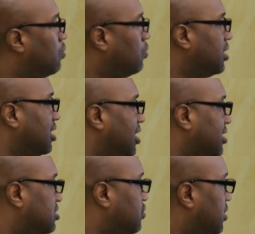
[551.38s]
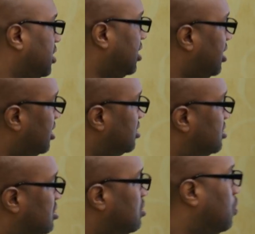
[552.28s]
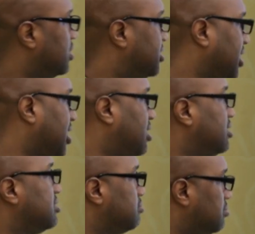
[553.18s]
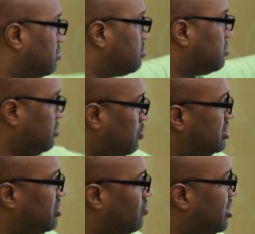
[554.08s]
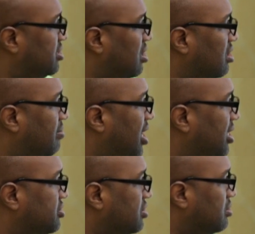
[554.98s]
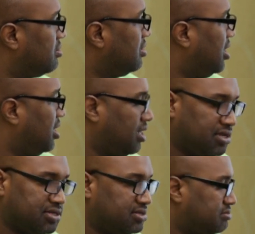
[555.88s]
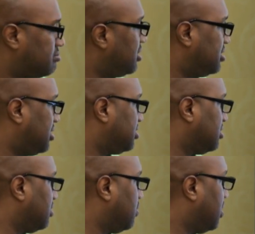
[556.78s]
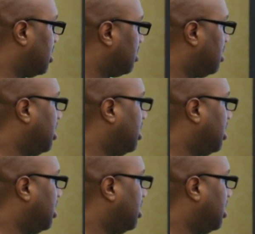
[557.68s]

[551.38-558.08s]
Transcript: What I like doing is once it reads all the module, it takes a little while,